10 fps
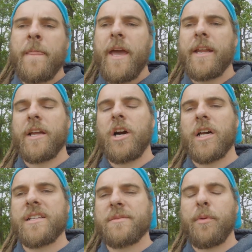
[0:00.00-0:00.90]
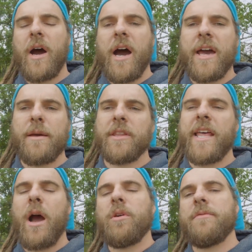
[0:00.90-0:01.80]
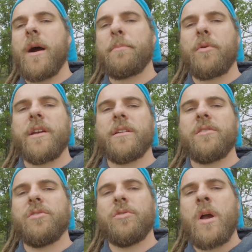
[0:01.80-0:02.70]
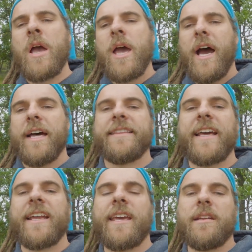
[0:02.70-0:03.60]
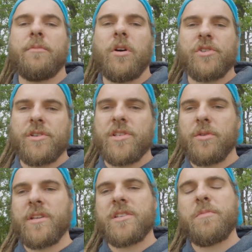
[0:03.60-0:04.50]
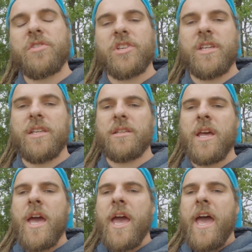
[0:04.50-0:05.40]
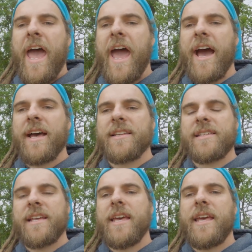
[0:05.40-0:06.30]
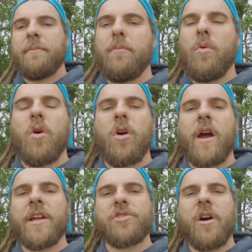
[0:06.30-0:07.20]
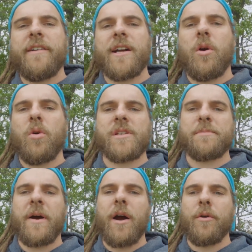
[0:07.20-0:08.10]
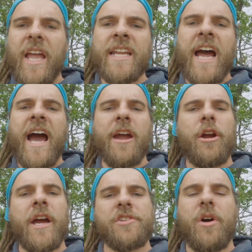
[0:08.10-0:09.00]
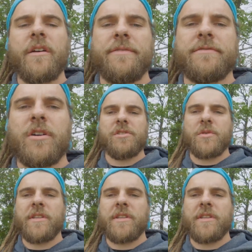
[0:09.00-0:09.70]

and it got us by, but now we've upgraded to a dedicated mulcher. So this machine has more hydraulic horsepower and a higher hydraulic flow. So what